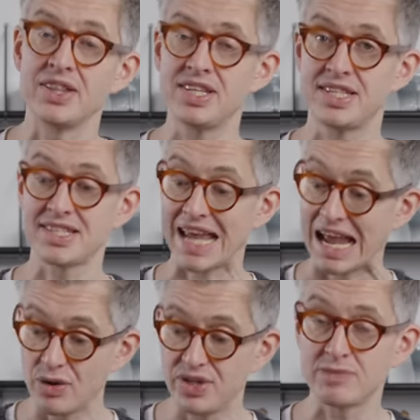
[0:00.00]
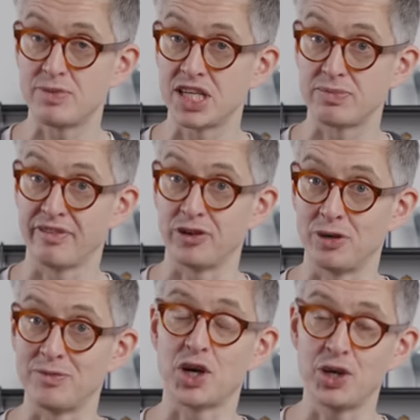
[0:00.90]
This is how these burrs
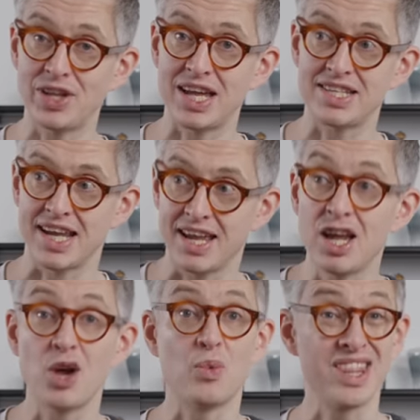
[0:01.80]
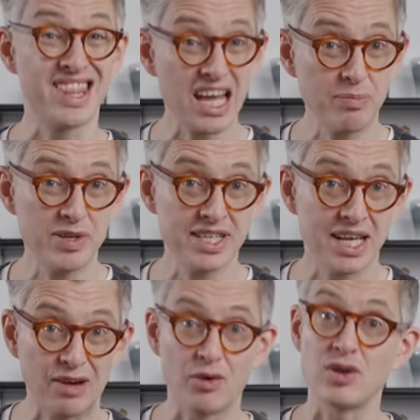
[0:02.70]
performed on that day with that
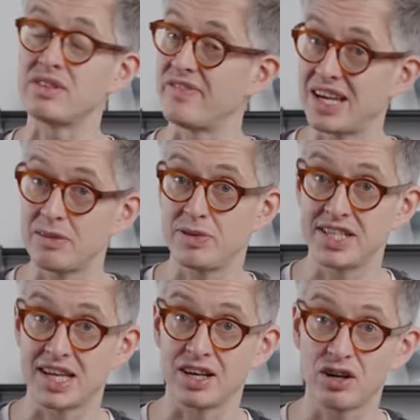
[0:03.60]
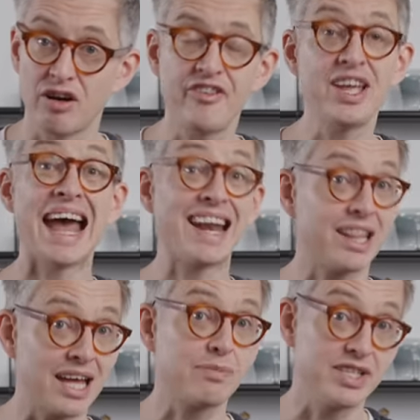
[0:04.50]
particular roast of that particular coffee at
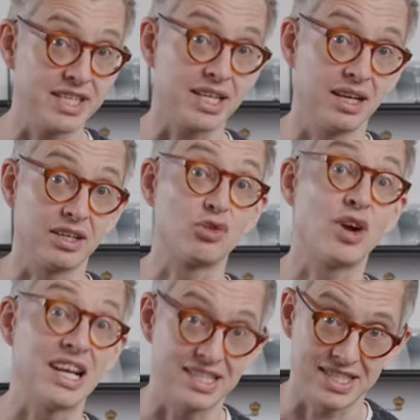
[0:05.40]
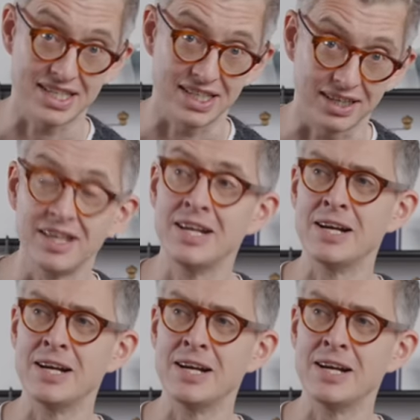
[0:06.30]
that particular grind setting.